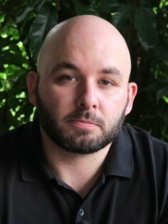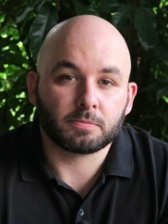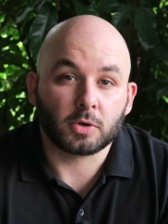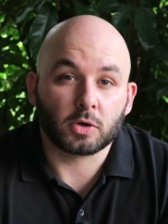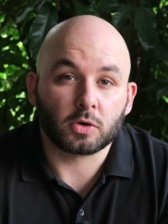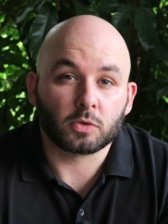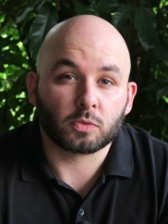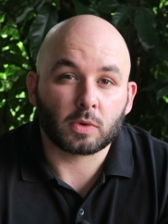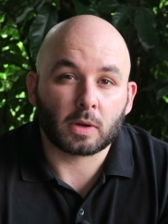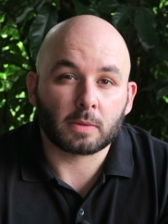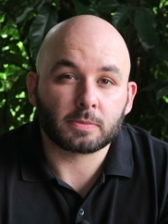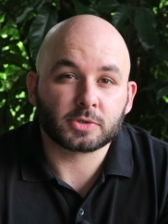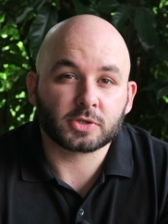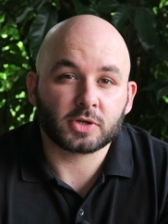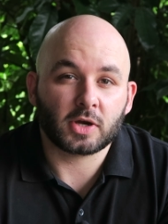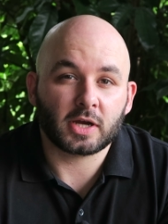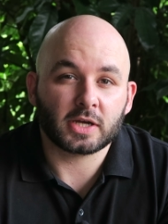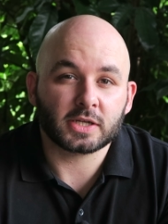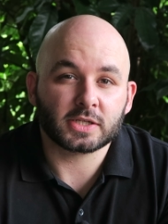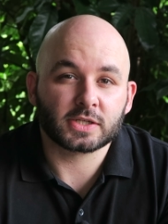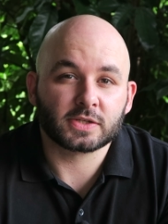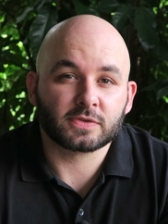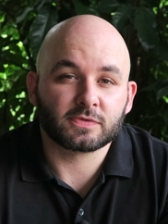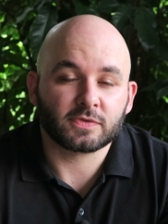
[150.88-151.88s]
build
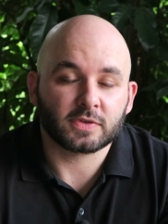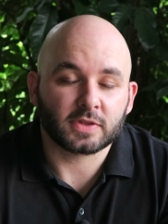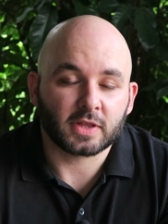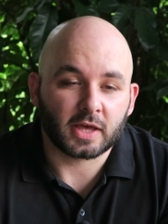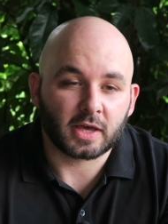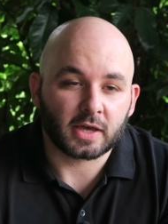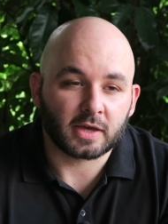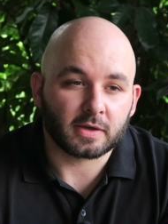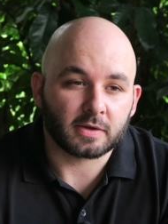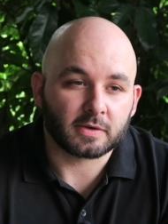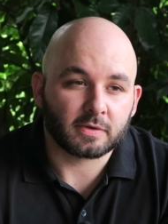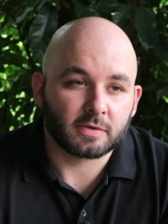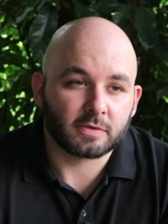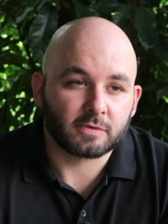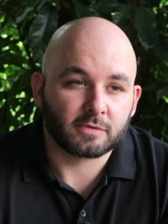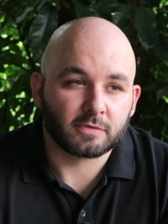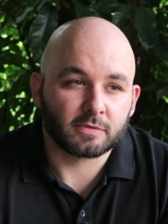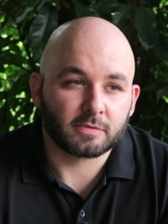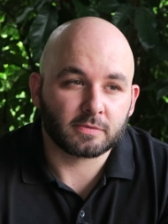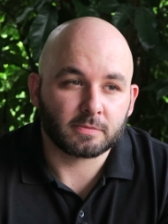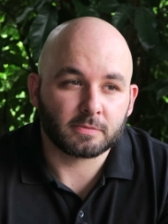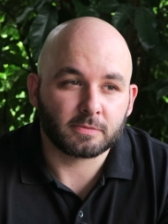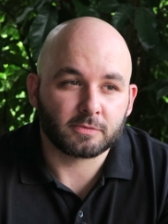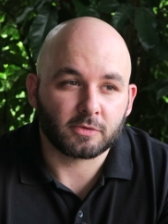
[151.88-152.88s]
websites for their
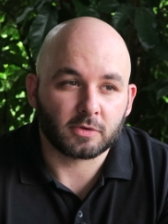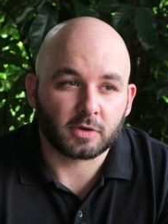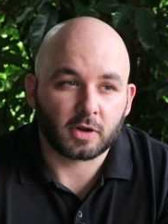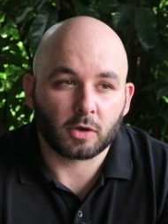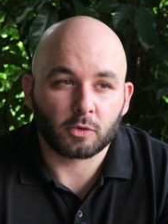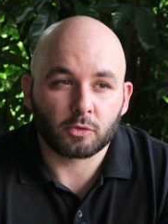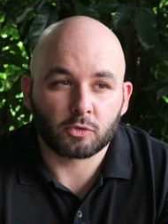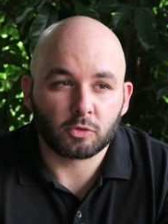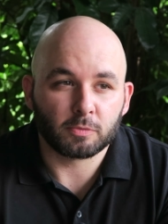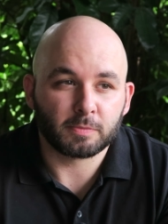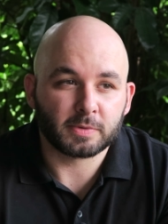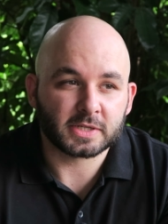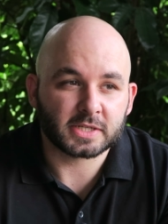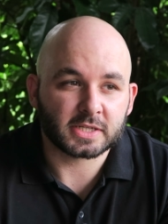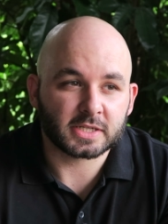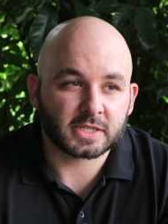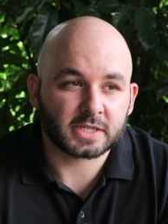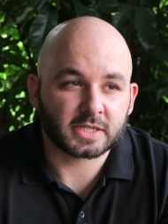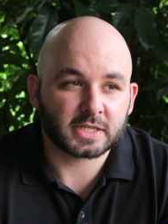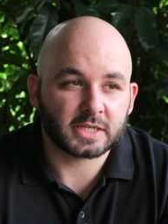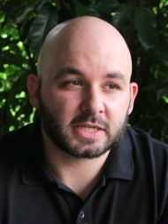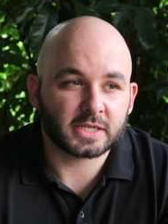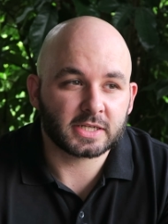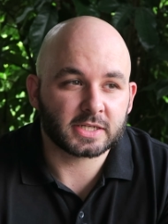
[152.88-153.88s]
for local
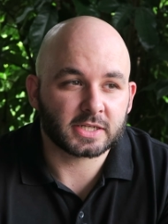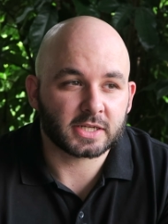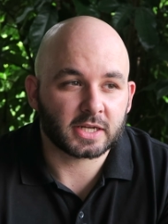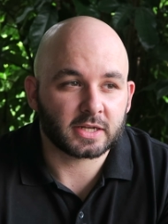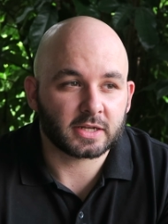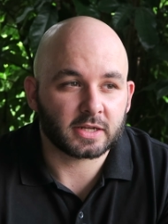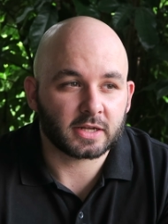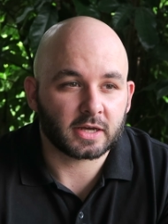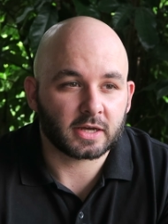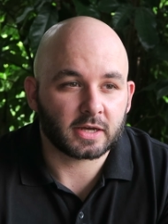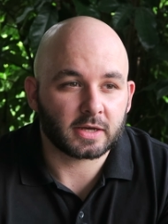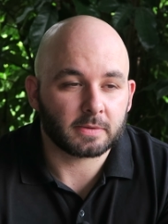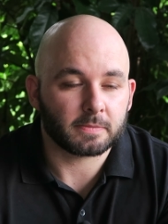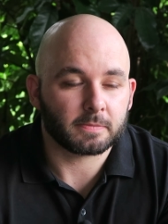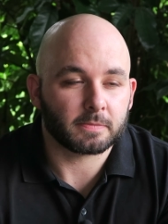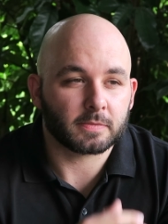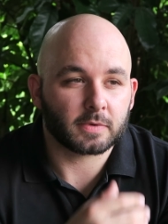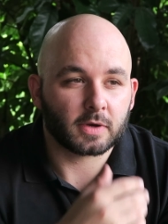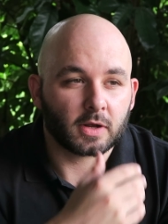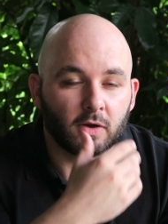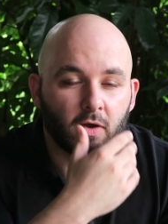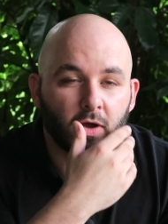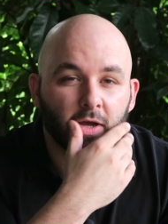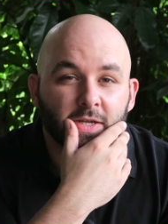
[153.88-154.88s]
businesses and um,
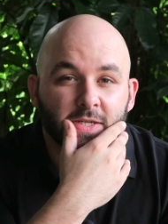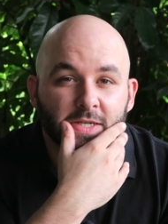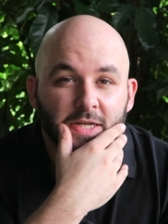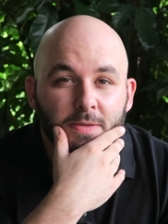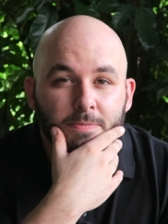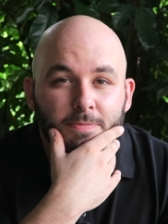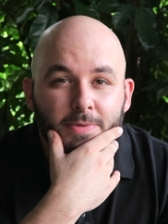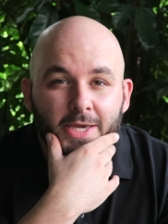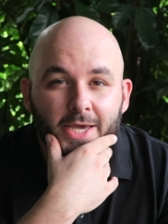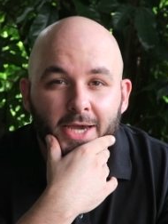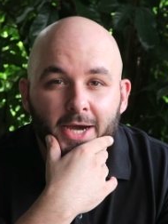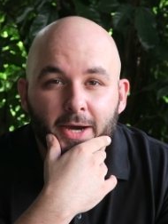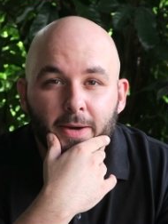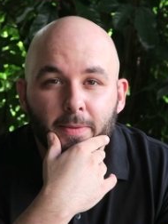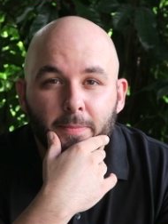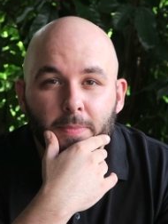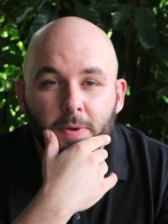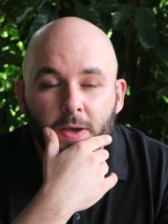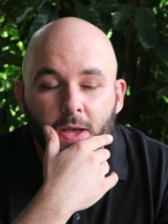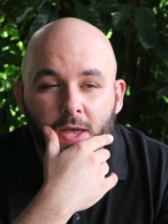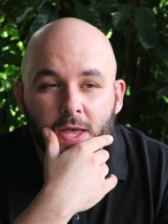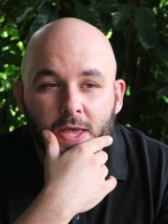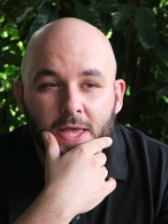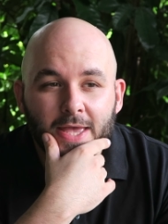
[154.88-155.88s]
clients that they pick up,
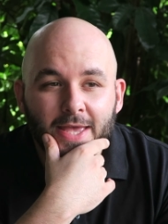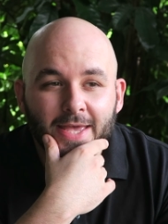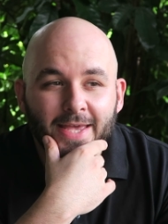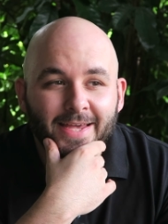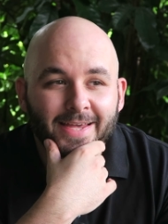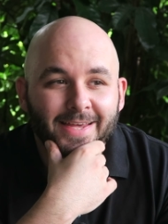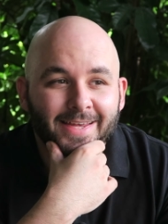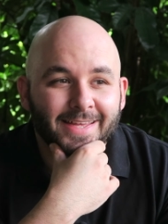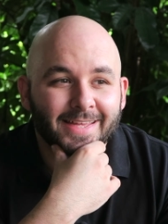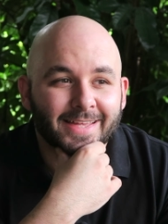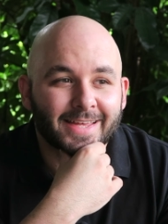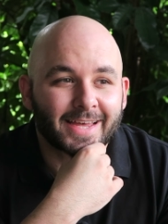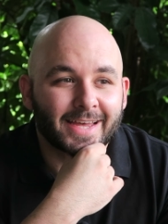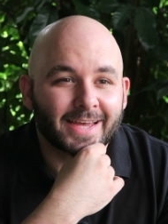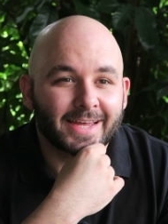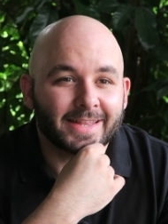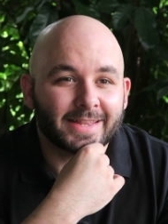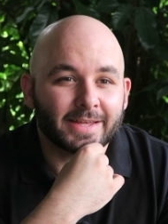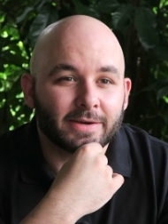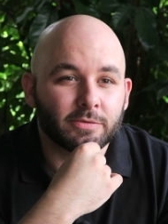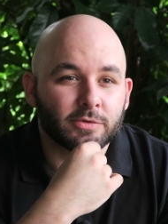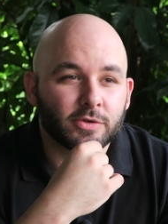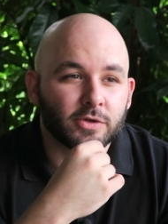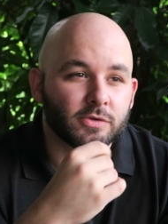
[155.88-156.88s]
and
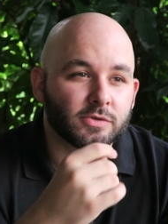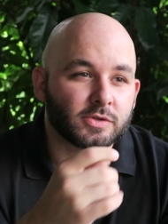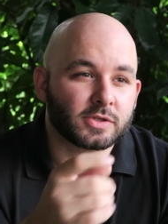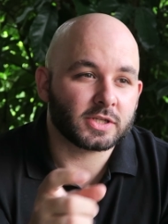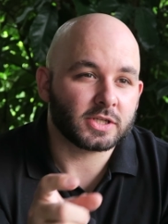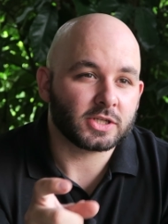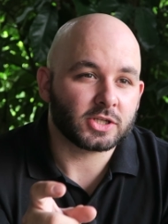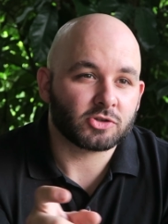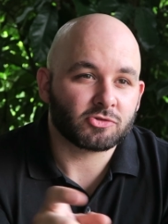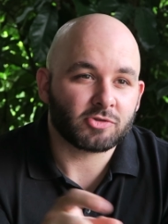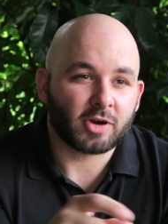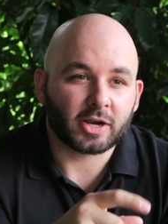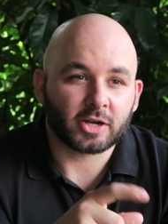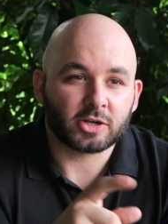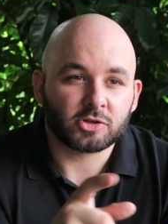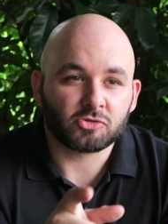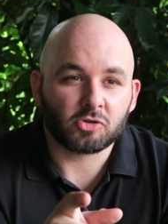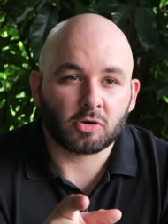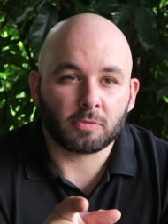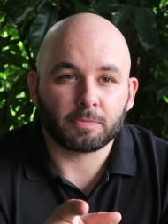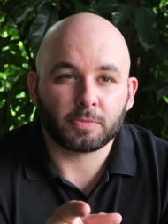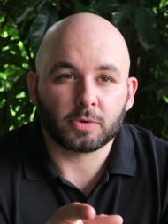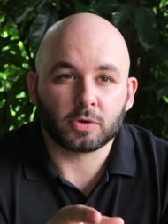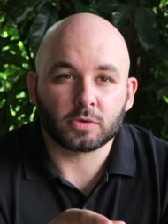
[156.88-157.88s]
they'll use these drag and
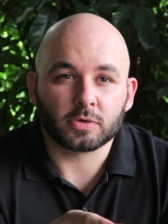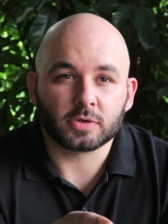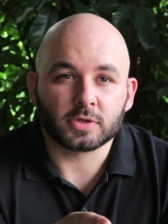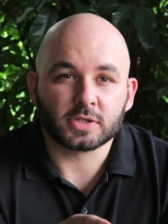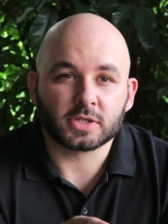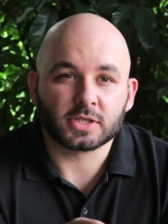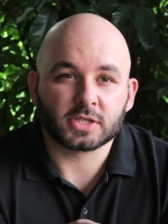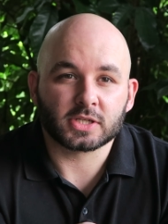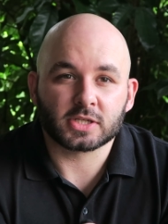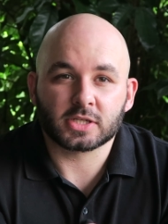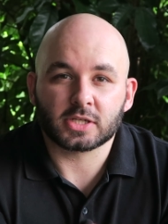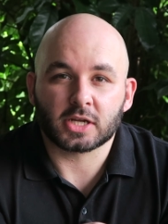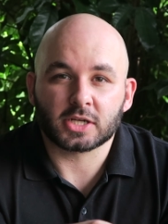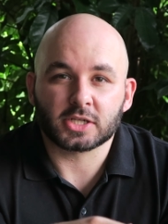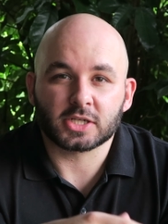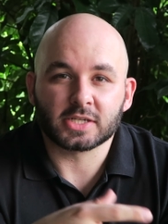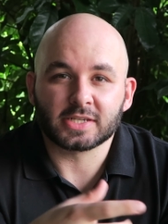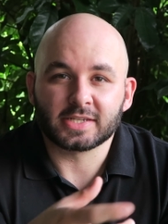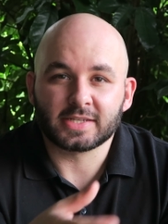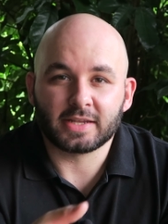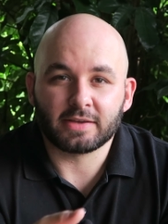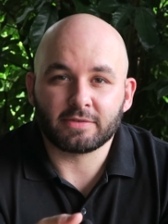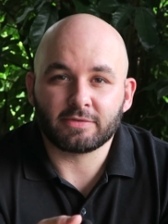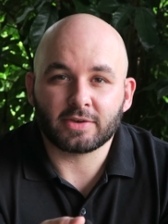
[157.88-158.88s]
drop builders such
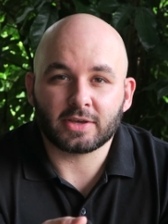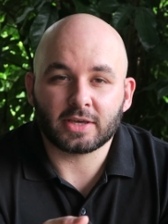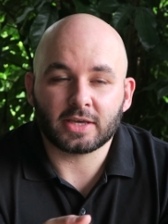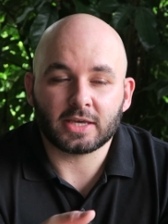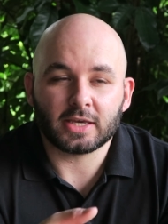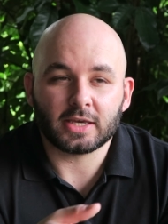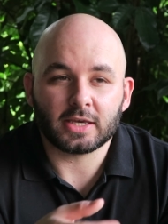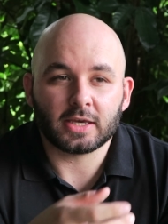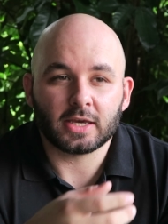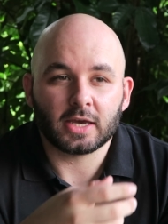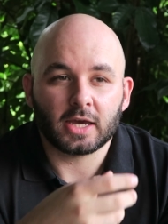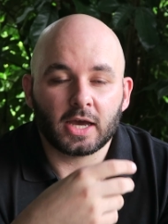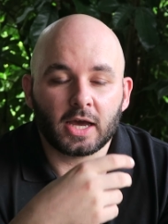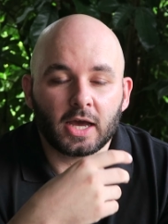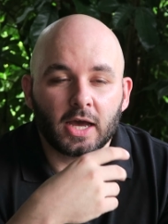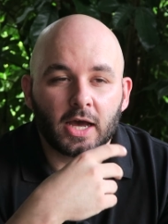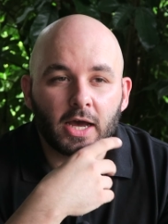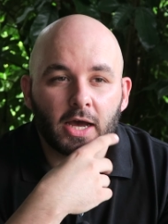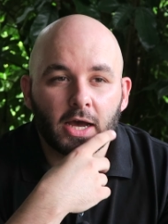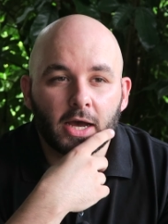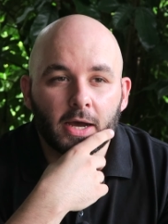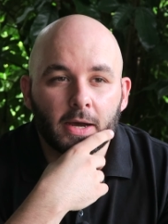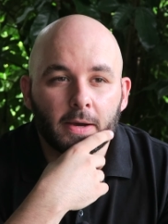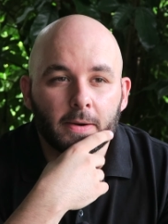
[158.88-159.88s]
as Divi,
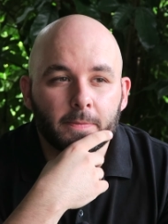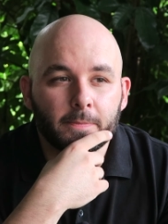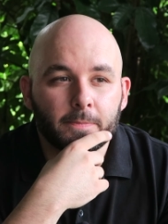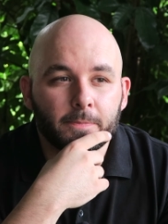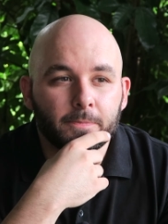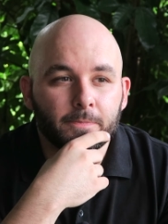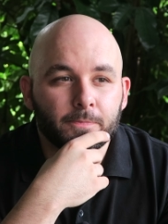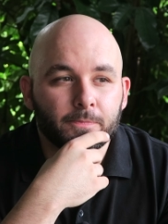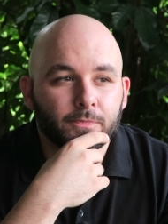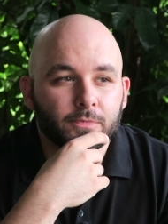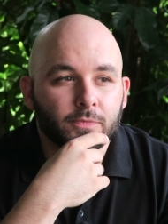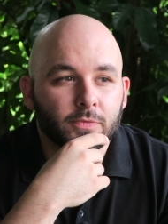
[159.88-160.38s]
um,